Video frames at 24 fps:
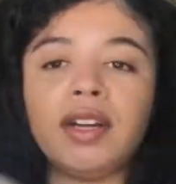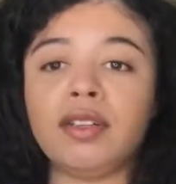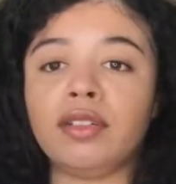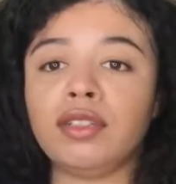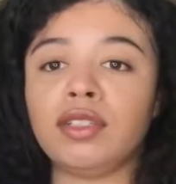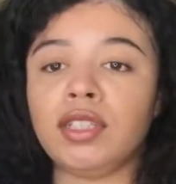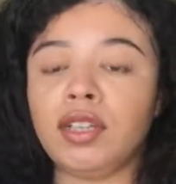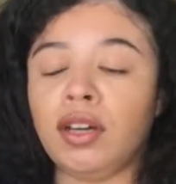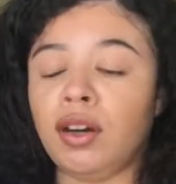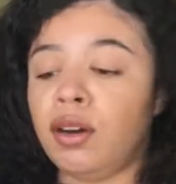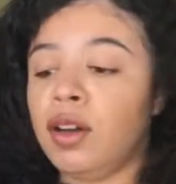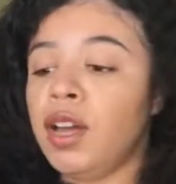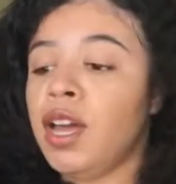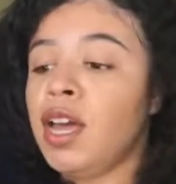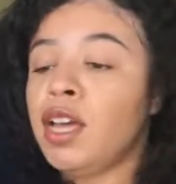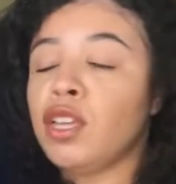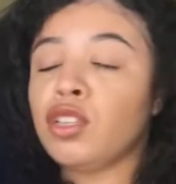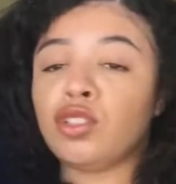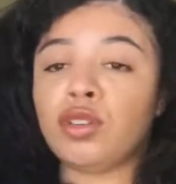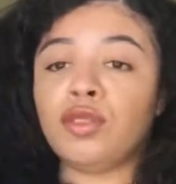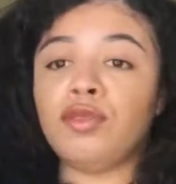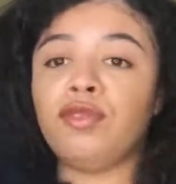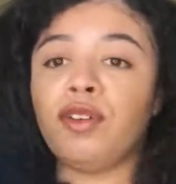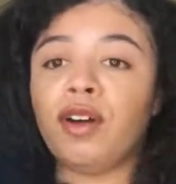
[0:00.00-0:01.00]
So
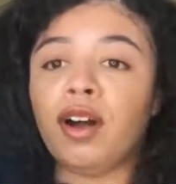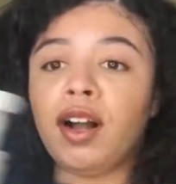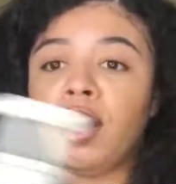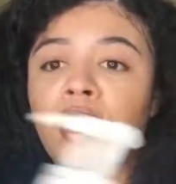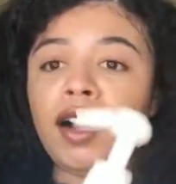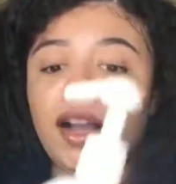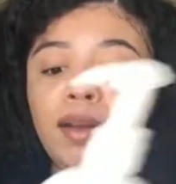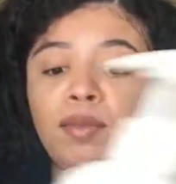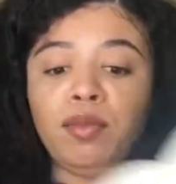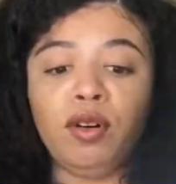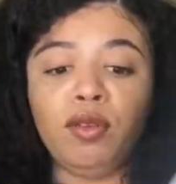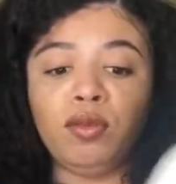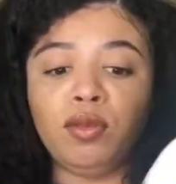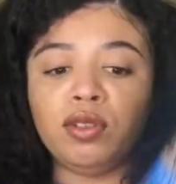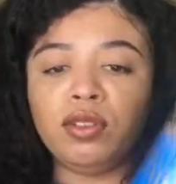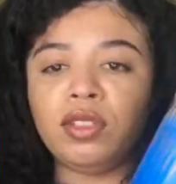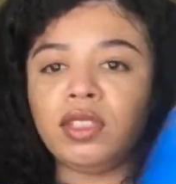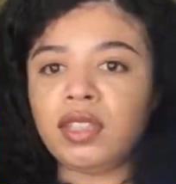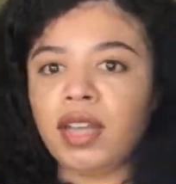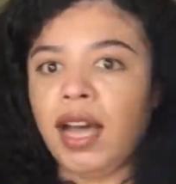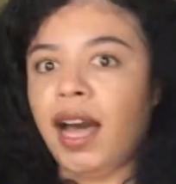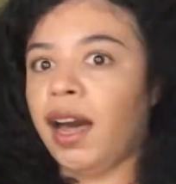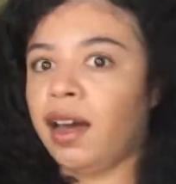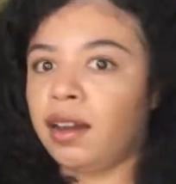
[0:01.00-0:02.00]
far, I'm
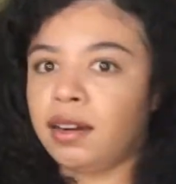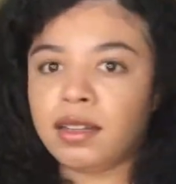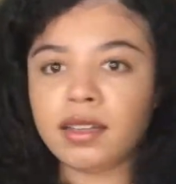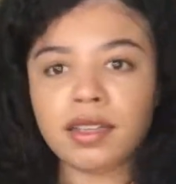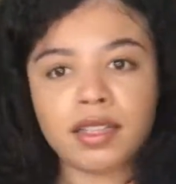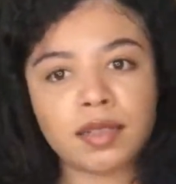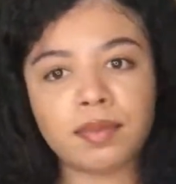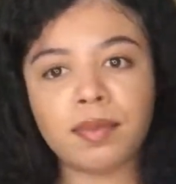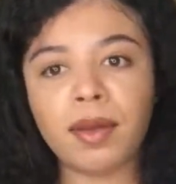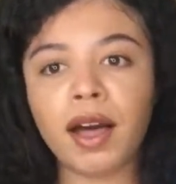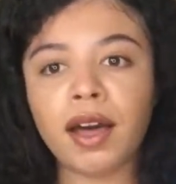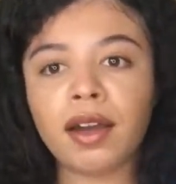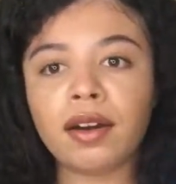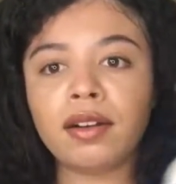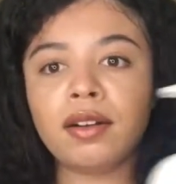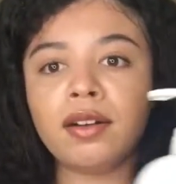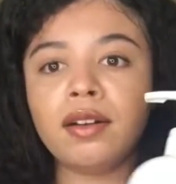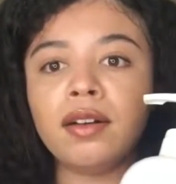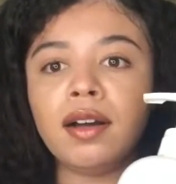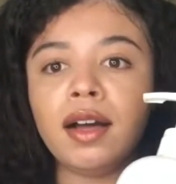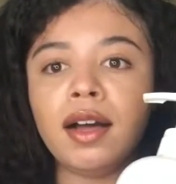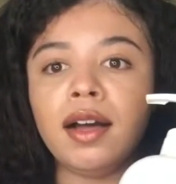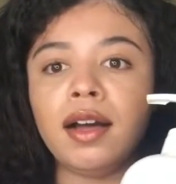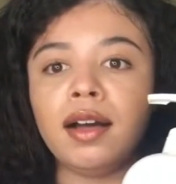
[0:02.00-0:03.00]
almost out of this
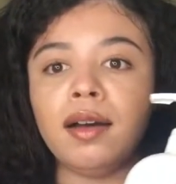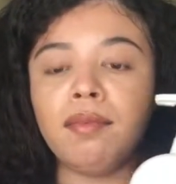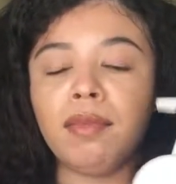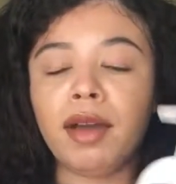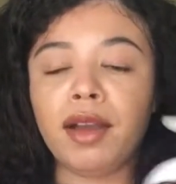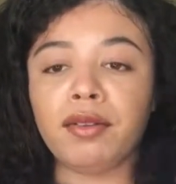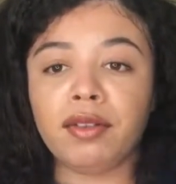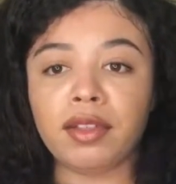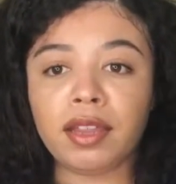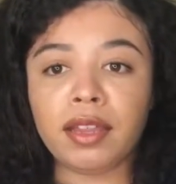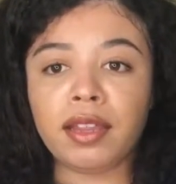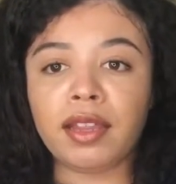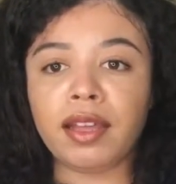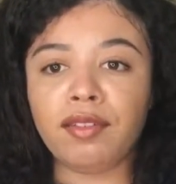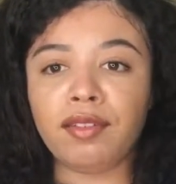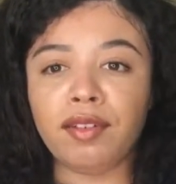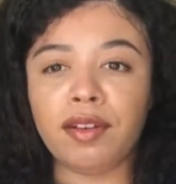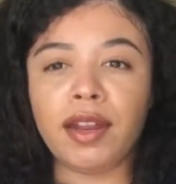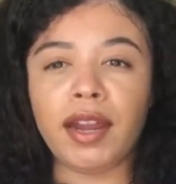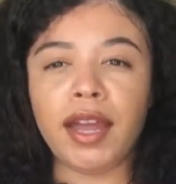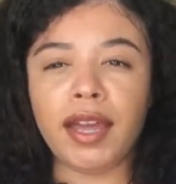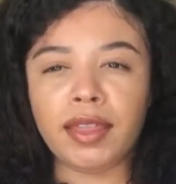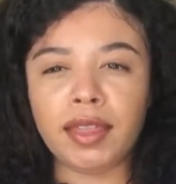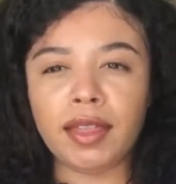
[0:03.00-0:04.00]
bottle. I really love
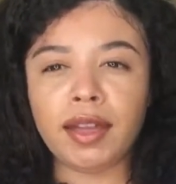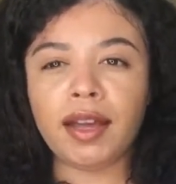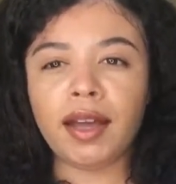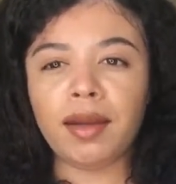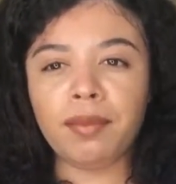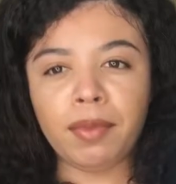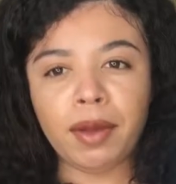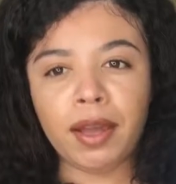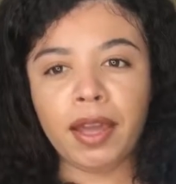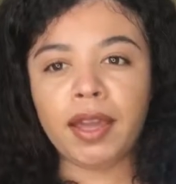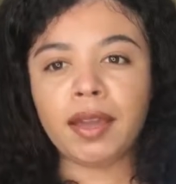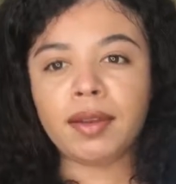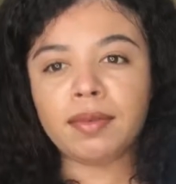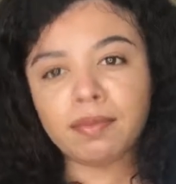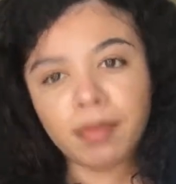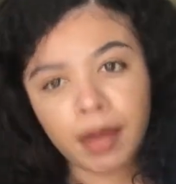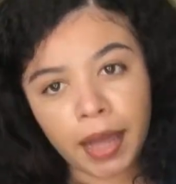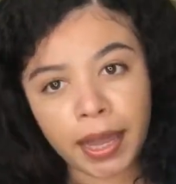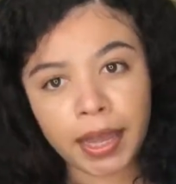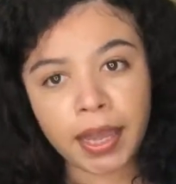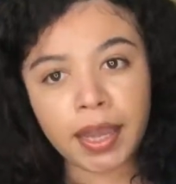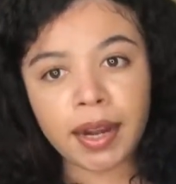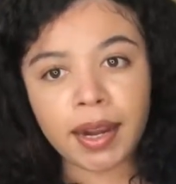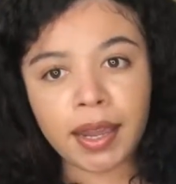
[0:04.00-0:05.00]
it. I think I might buy
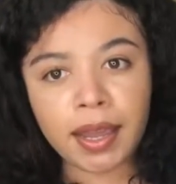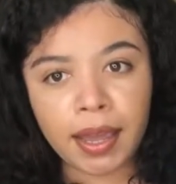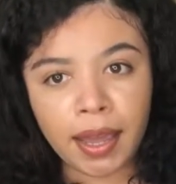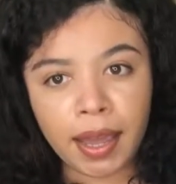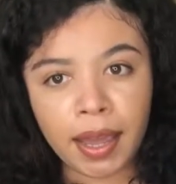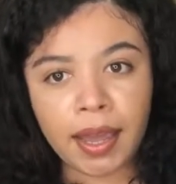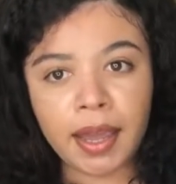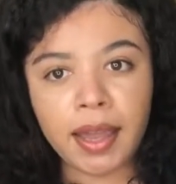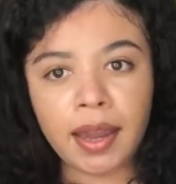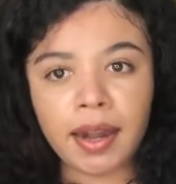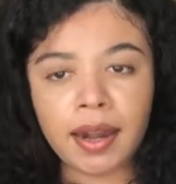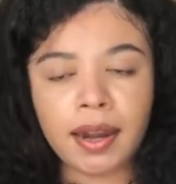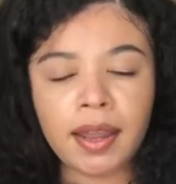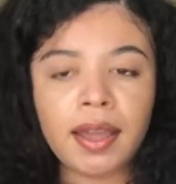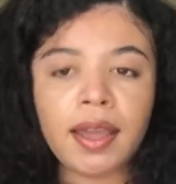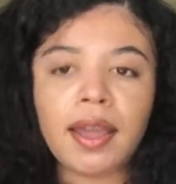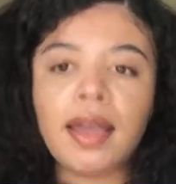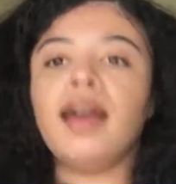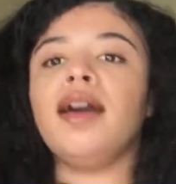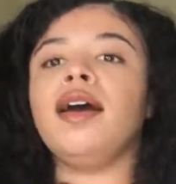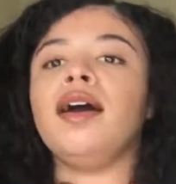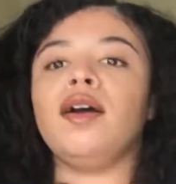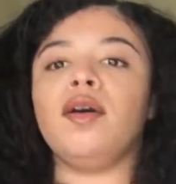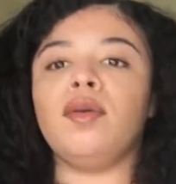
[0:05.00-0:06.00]
it again.
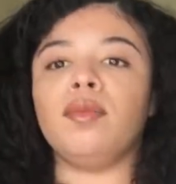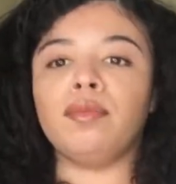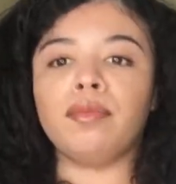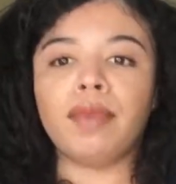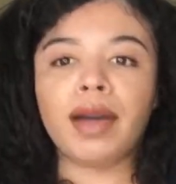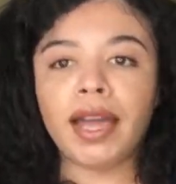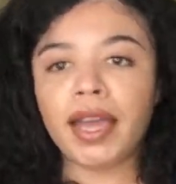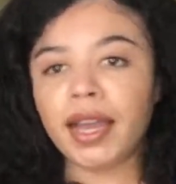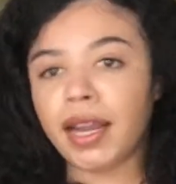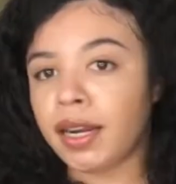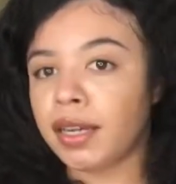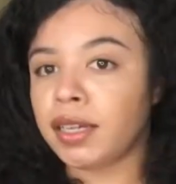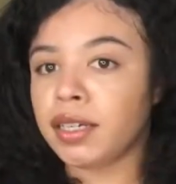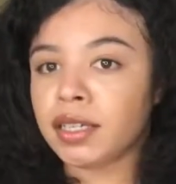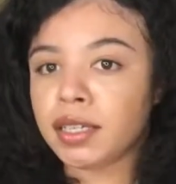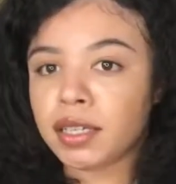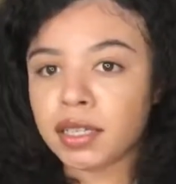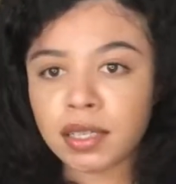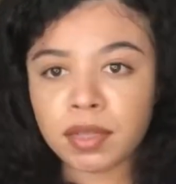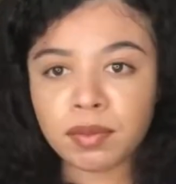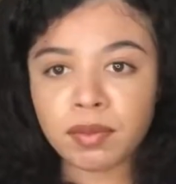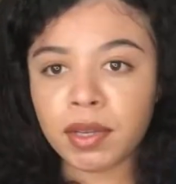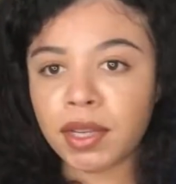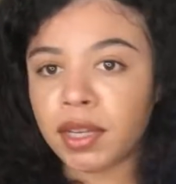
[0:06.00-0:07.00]
My hair
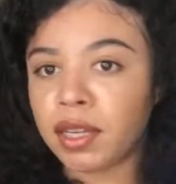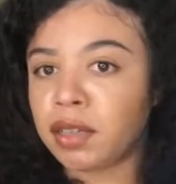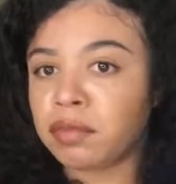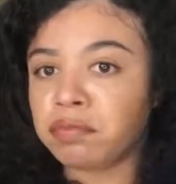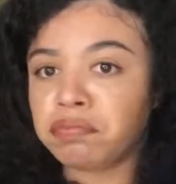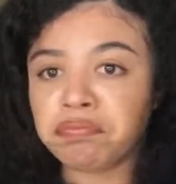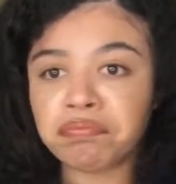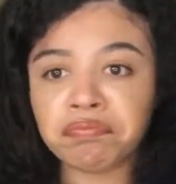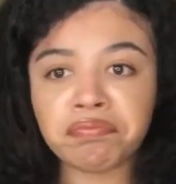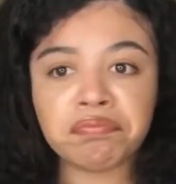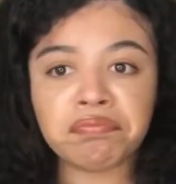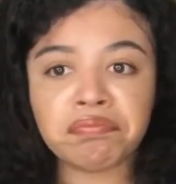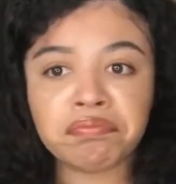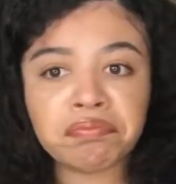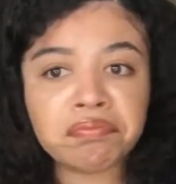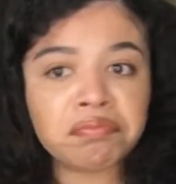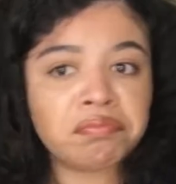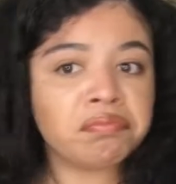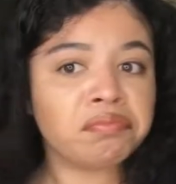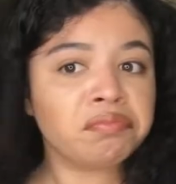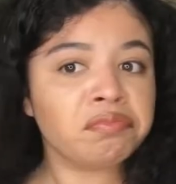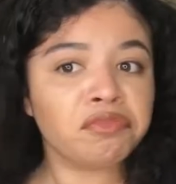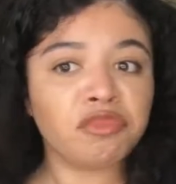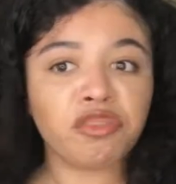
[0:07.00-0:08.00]
has been
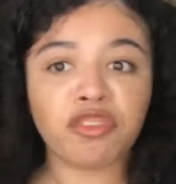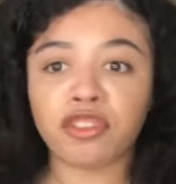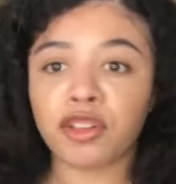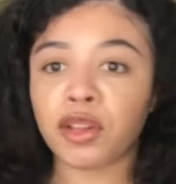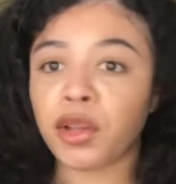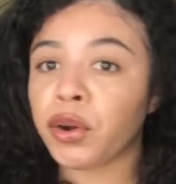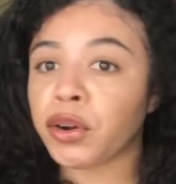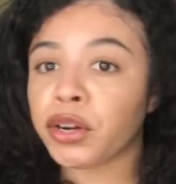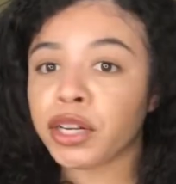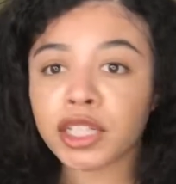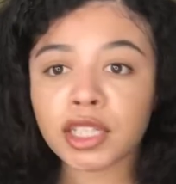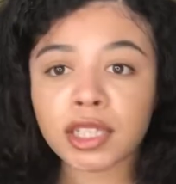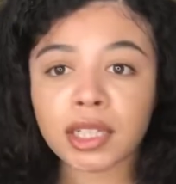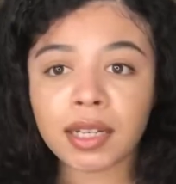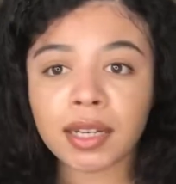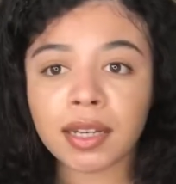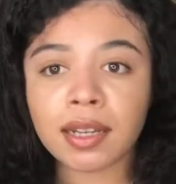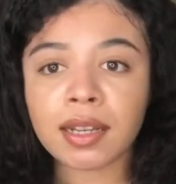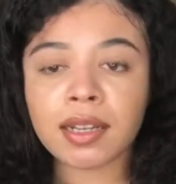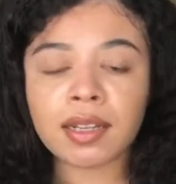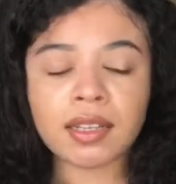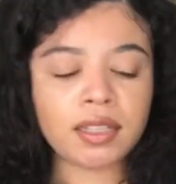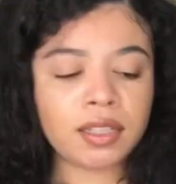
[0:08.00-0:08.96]
flourishing.